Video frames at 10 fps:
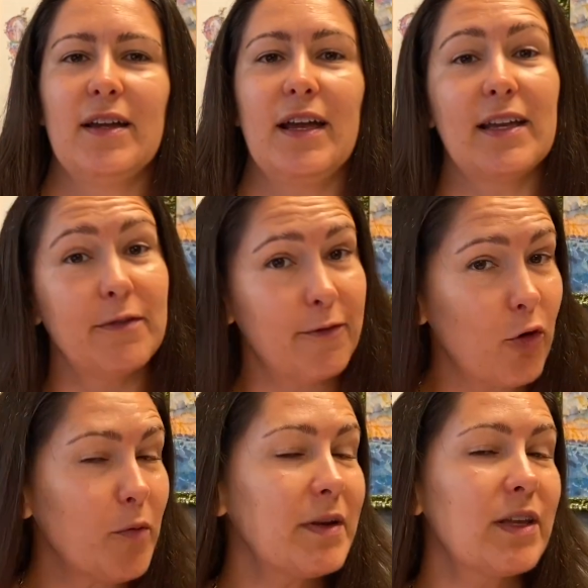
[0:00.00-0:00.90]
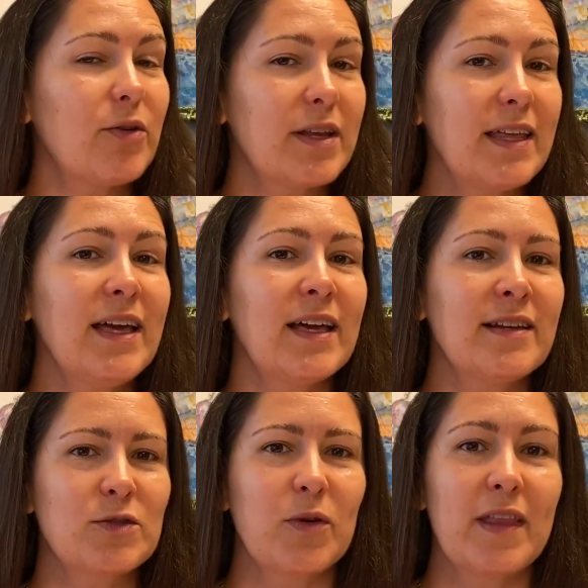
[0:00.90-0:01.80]
A conforming loan, again,
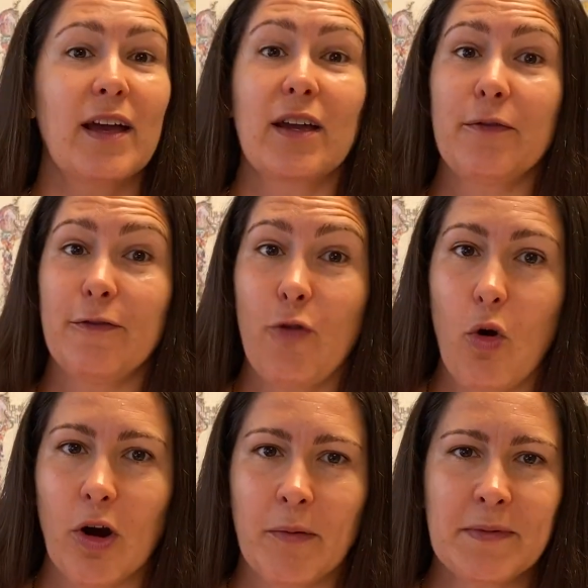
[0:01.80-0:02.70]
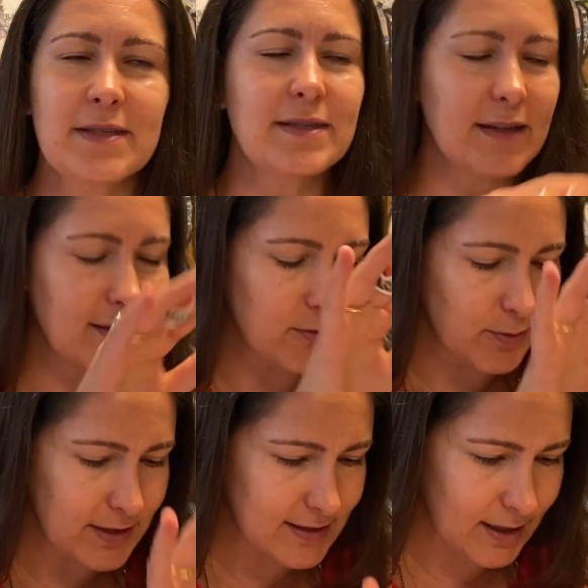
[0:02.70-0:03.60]
is one that conforms, does what
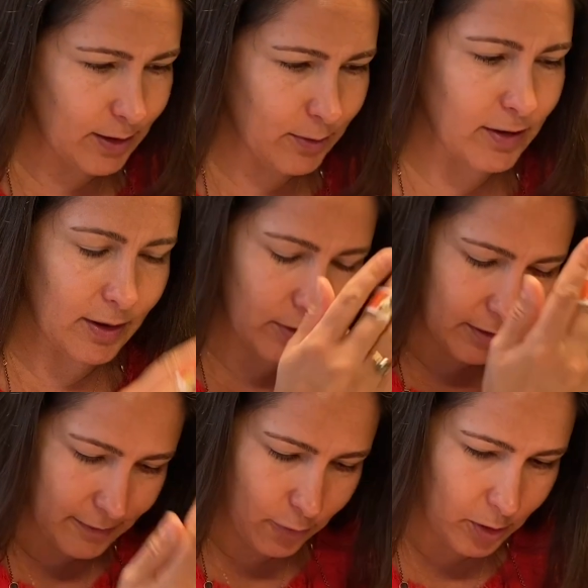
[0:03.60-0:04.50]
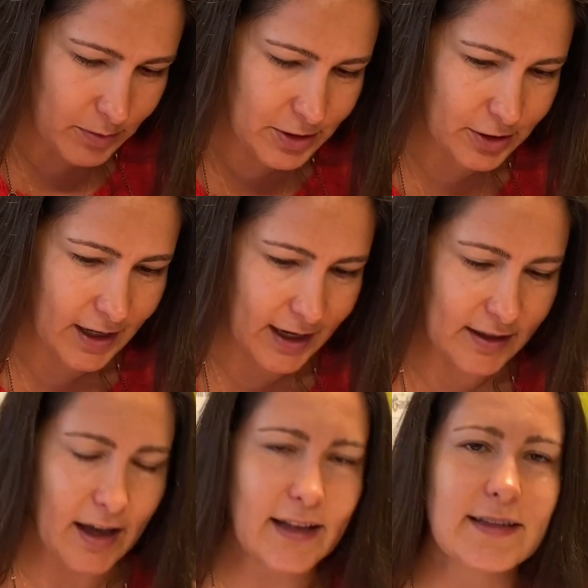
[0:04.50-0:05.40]
we say we will. It will conform to your
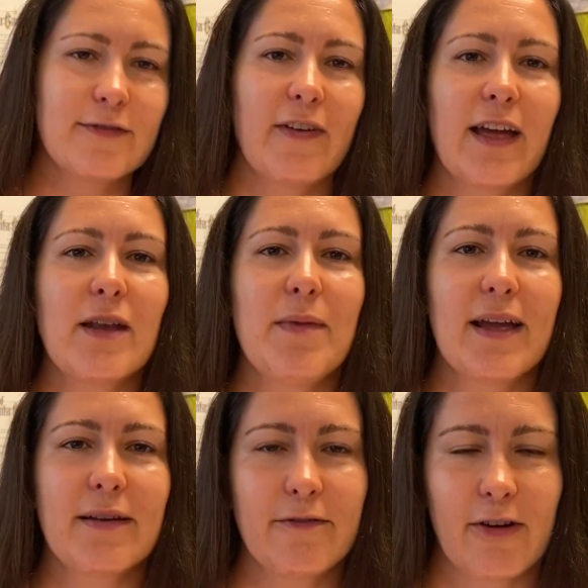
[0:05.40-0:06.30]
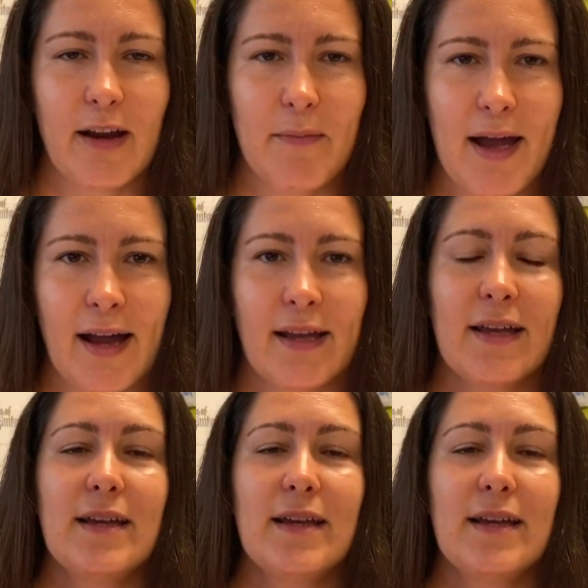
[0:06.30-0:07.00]
guidelines, Fannie Mae and Freddie Mac.